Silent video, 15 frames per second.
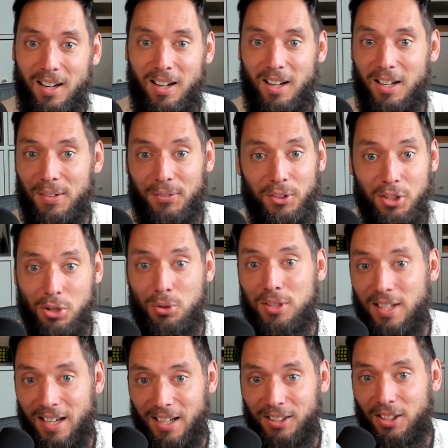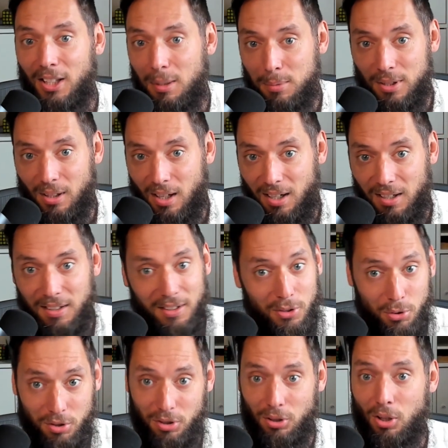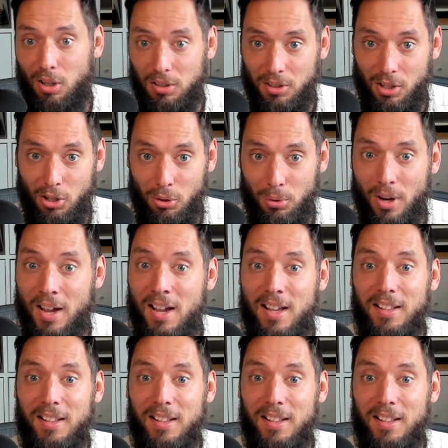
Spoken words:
If you're using LLMs a lot, using Claude Code,